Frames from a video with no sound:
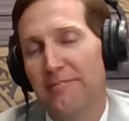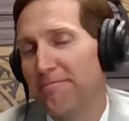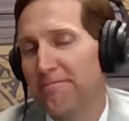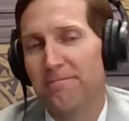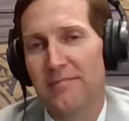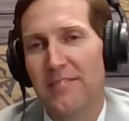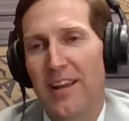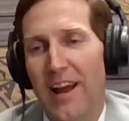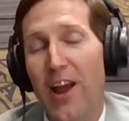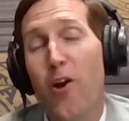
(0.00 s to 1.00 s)
yeah,
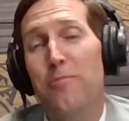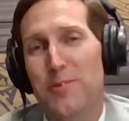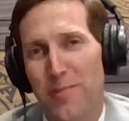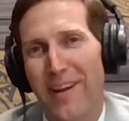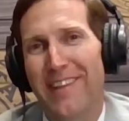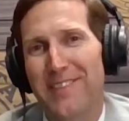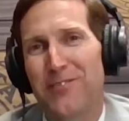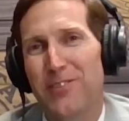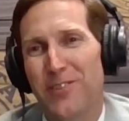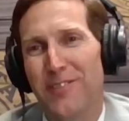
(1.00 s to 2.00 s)
I hope he's proud. That's
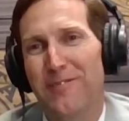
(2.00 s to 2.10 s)
for sure.